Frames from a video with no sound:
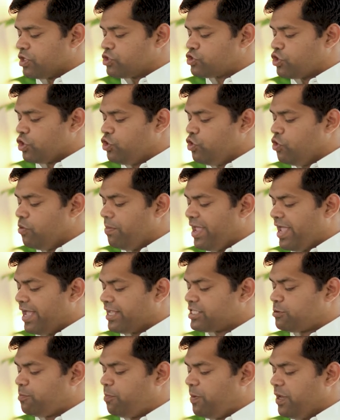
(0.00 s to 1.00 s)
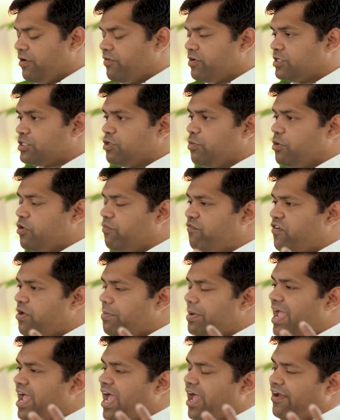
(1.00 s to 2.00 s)
So you may experience, we
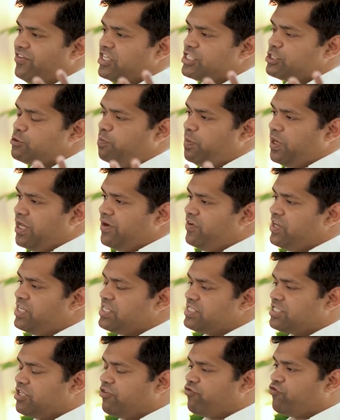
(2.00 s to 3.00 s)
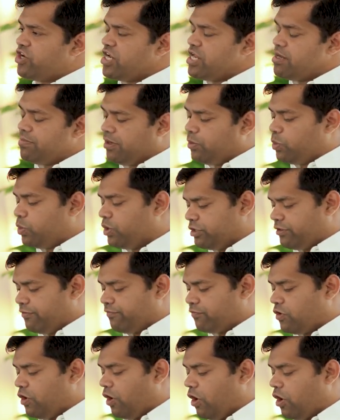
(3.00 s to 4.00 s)
may have experienced the rhema word
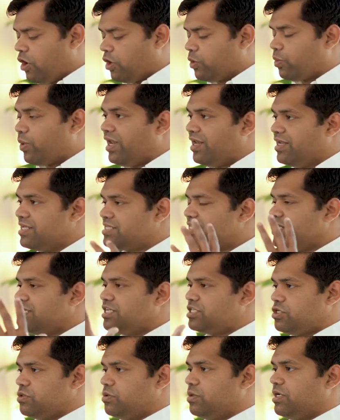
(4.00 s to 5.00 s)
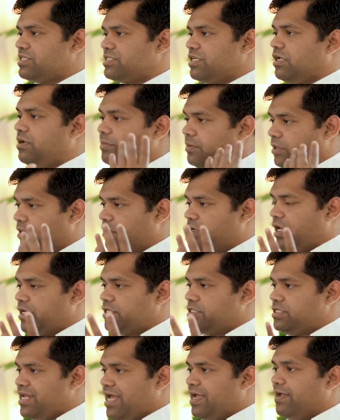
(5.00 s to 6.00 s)
of God while listening to a sermon
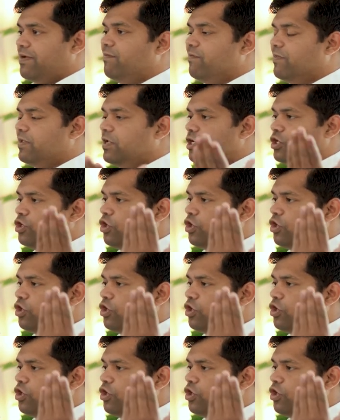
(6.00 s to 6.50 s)
like today.